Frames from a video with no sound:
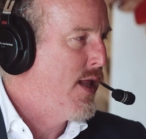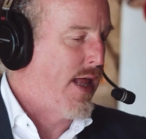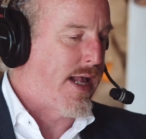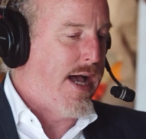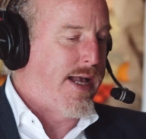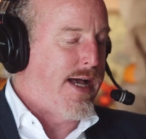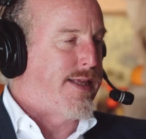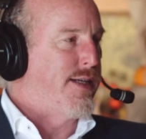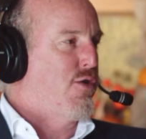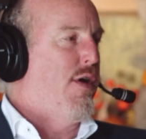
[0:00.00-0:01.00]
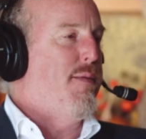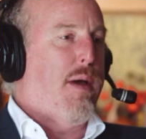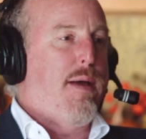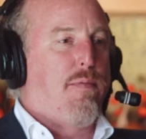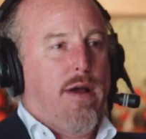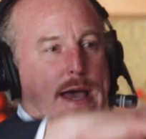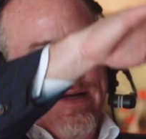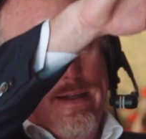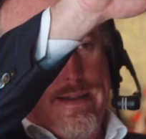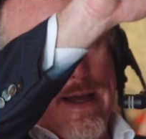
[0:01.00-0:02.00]
like I got this great paper,
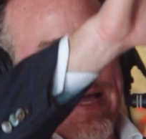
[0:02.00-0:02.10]
and it's